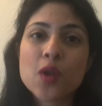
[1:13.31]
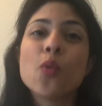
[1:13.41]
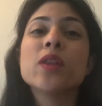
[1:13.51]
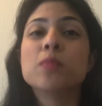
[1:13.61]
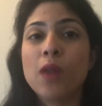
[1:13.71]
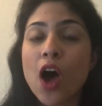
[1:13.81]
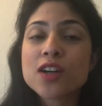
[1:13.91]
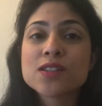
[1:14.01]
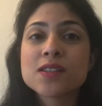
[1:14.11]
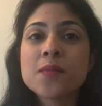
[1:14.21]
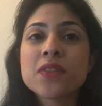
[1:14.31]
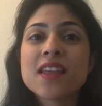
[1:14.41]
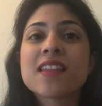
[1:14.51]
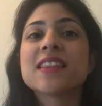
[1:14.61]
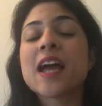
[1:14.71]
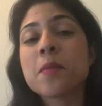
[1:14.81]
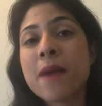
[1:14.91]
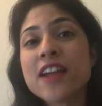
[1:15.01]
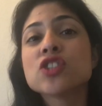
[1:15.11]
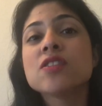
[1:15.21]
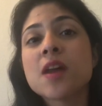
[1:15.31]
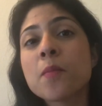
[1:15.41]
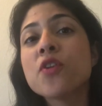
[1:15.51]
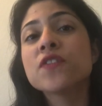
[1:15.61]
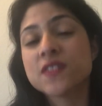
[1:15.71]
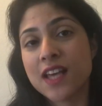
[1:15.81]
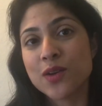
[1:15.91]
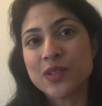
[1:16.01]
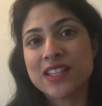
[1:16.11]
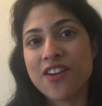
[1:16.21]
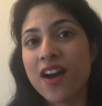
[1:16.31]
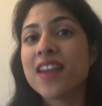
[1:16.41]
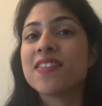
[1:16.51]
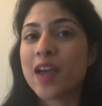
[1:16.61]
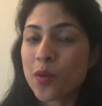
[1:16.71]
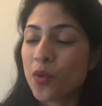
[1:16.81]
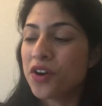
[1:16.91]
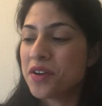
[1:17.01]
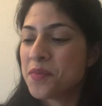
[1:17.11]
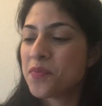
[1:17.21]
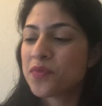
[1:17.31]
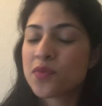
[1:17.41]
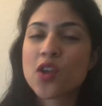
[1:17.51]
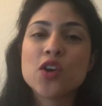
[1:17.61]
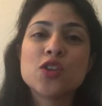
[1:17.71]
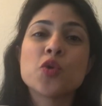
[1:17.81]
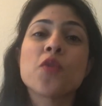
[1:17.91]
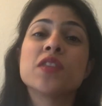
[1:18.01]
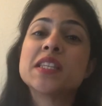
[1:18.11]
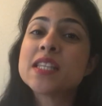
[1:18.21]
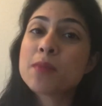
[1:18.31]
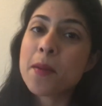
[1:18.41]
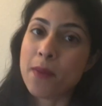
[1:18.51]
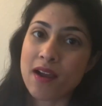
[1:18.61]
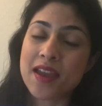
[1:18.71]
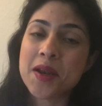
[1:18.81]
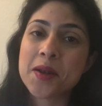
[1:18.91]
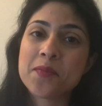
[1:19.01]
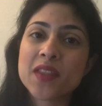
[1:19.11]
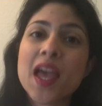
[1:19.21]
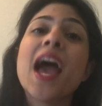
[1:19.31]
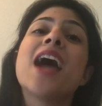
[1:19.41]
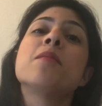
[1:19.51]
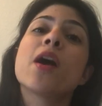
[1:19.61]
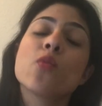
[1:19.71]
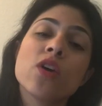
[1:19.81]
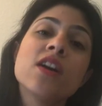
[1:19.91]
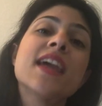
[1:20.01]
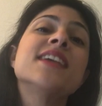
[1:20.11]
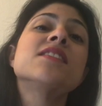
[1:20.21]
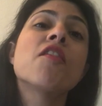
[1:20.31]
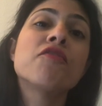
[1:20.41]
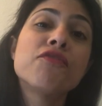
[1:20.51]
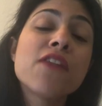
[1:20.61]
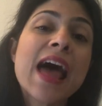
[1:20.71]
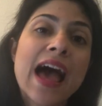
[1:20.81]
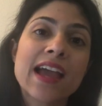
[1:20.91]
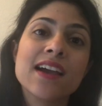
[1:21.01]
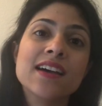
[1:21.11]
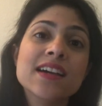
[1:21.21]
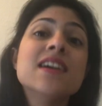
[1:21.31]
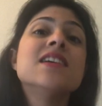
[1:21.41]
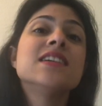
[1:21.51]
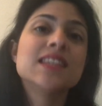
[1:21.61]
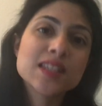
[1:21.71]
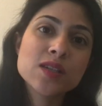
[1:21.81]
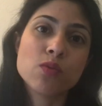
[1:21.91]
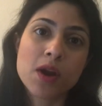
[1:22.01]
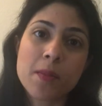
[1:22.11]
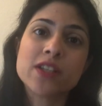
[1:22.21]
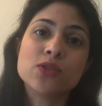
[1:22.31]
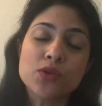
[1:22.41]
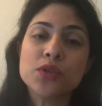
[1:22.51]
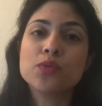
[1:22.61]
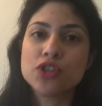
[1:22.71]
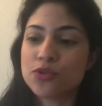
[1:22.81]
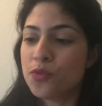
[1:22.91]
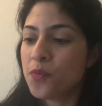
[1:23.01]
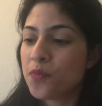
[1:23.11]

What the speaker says: with blocks that match the number of sounds there are in that word. So if this is my bucket and my word is flag, this is what my student would do.